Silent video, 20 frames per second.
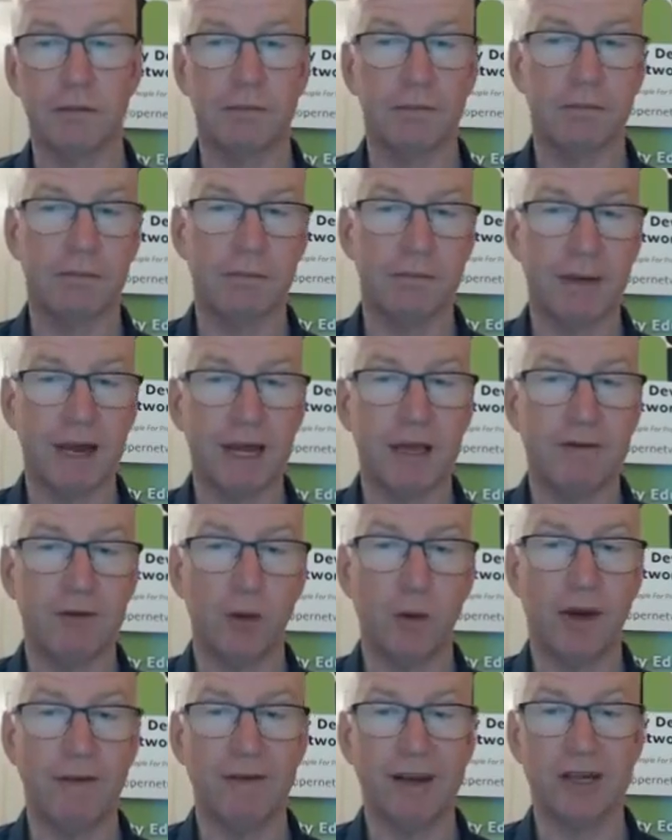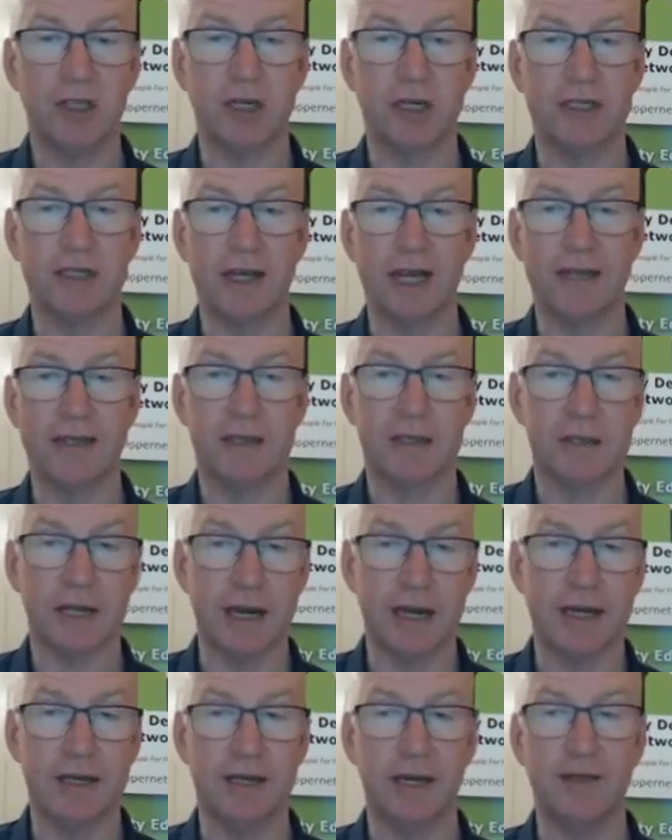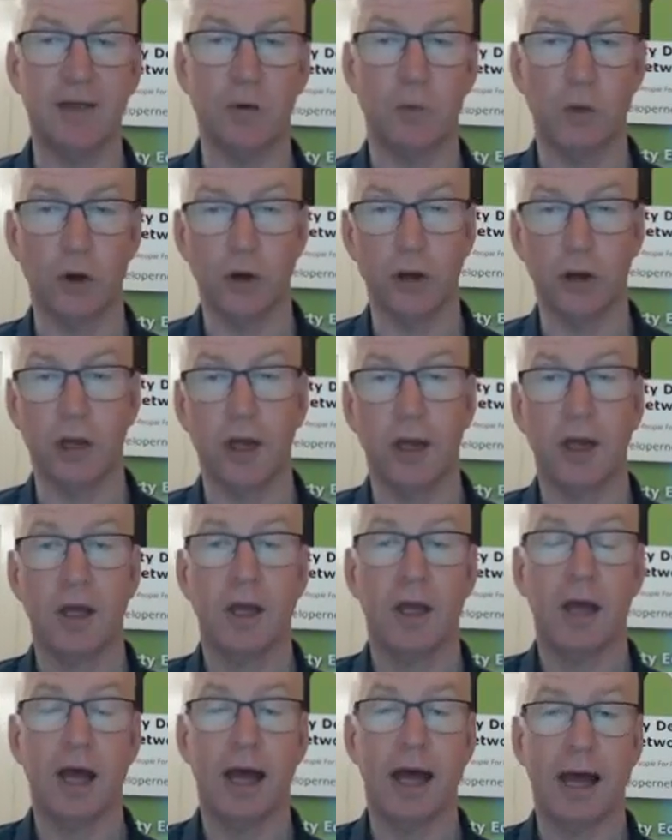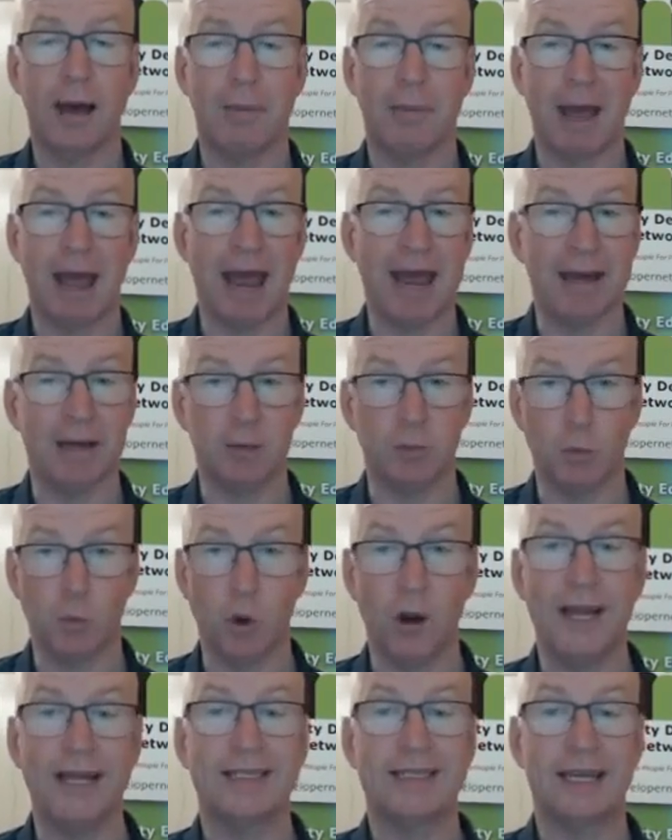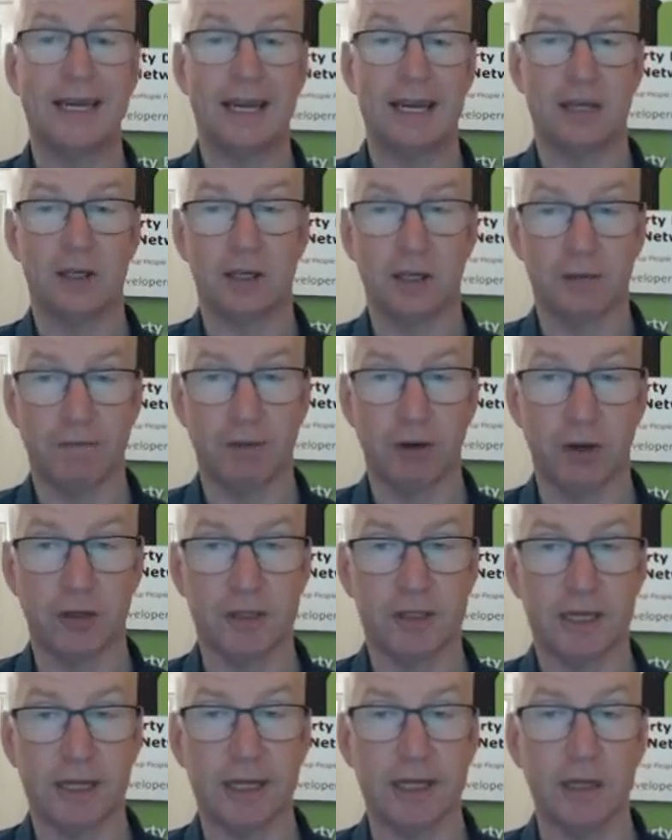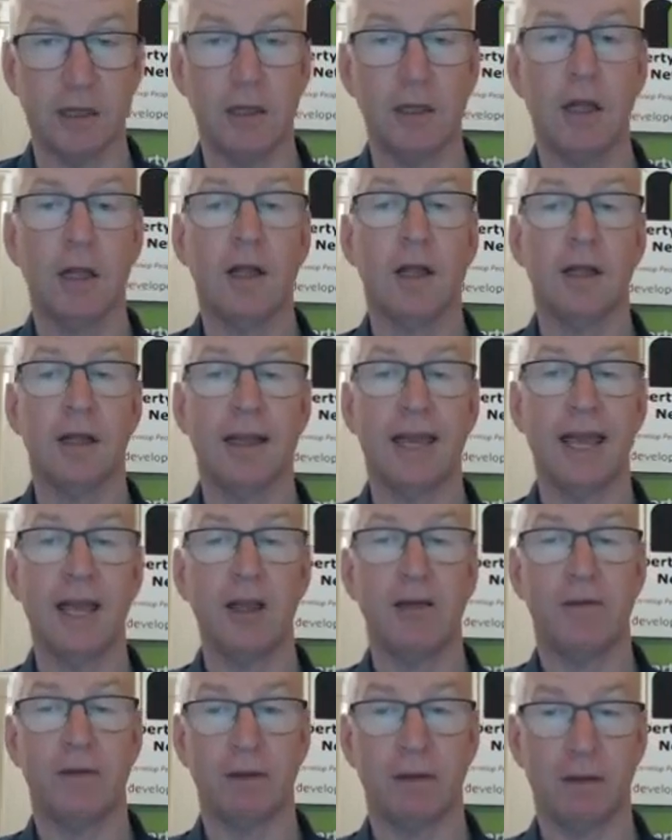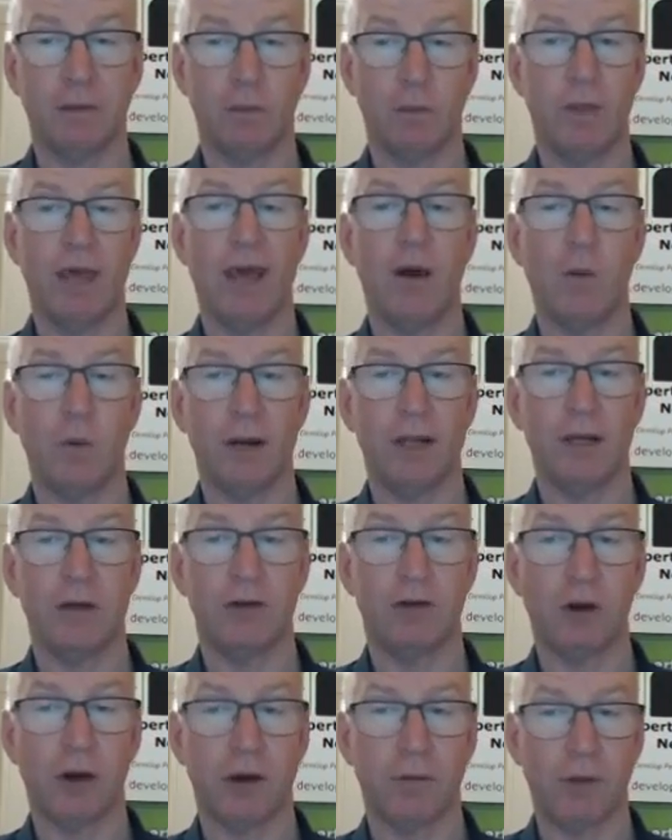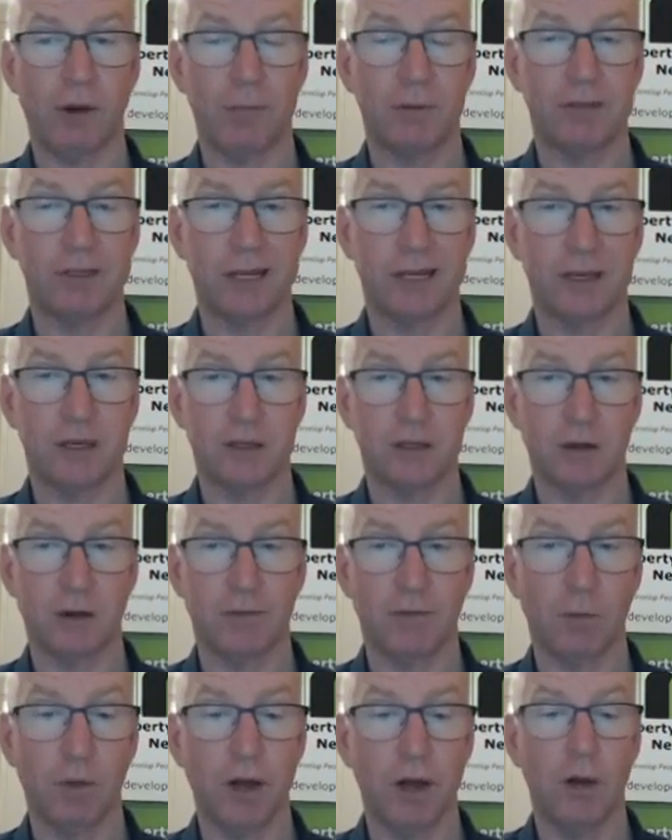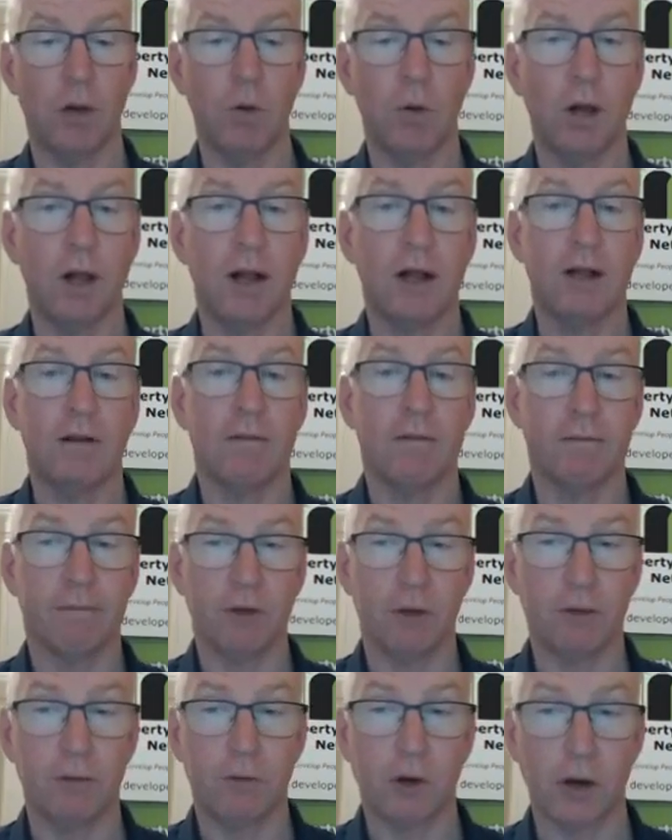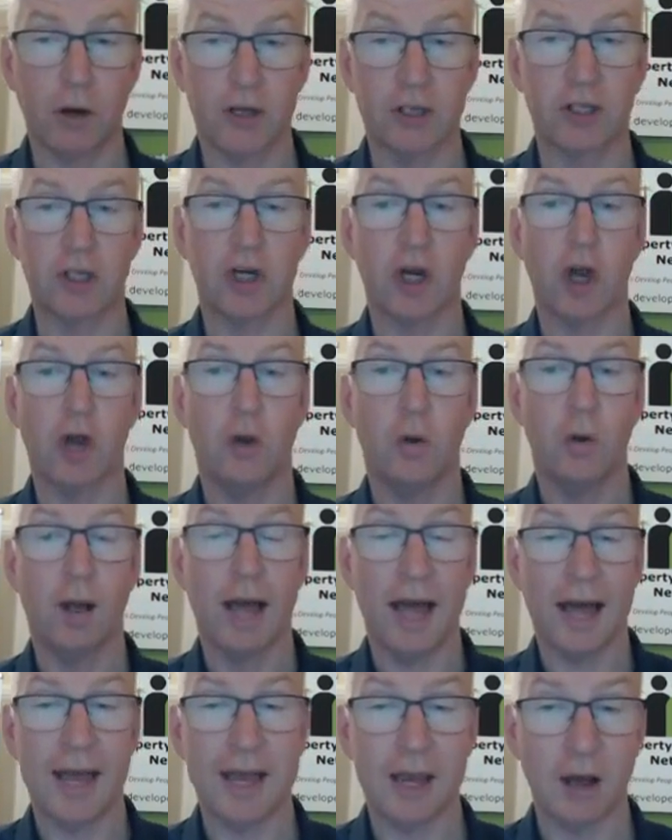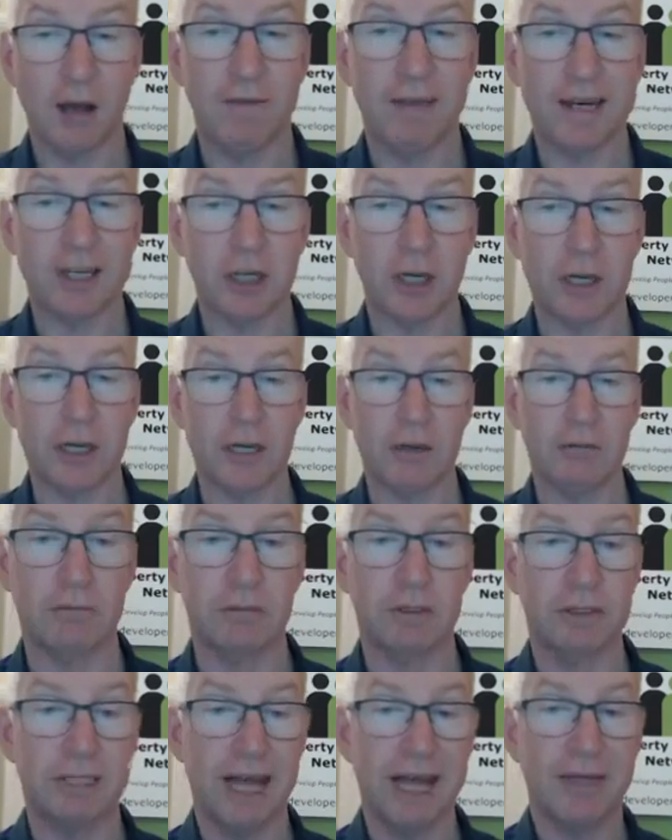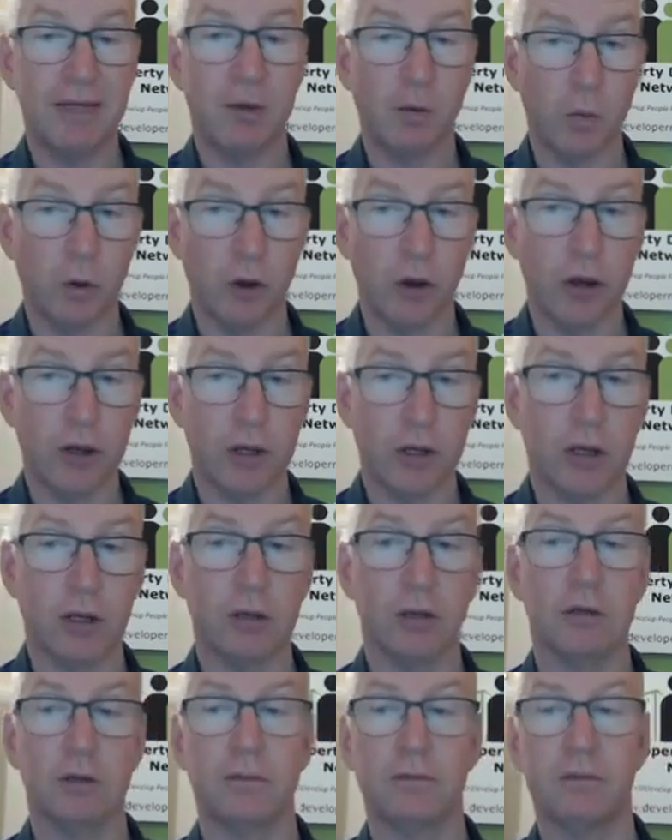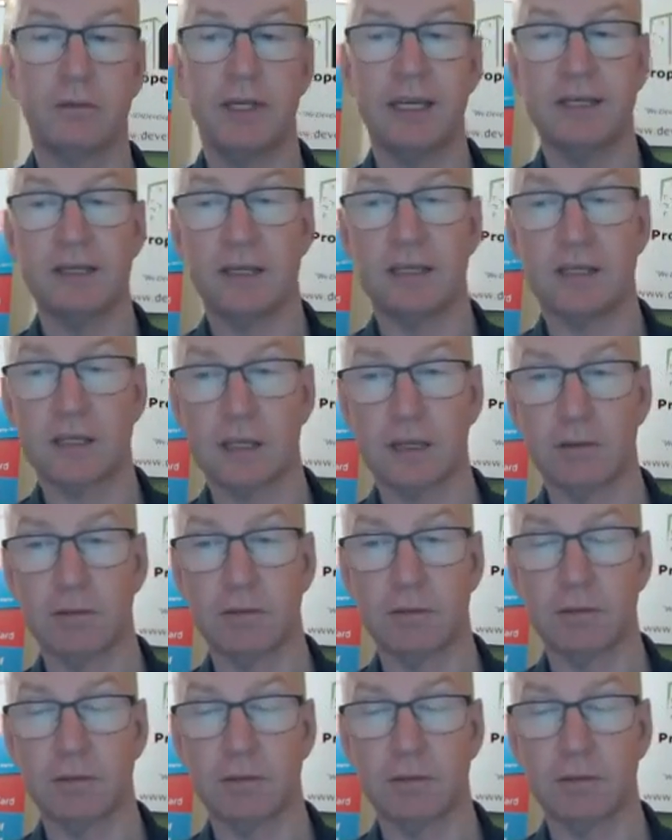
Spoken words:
many of you have actually done the study, done the work, and wanting to get into the first deal, Now when you try to represent yourself well, you've got to show, hey, I've actually done the work. This is the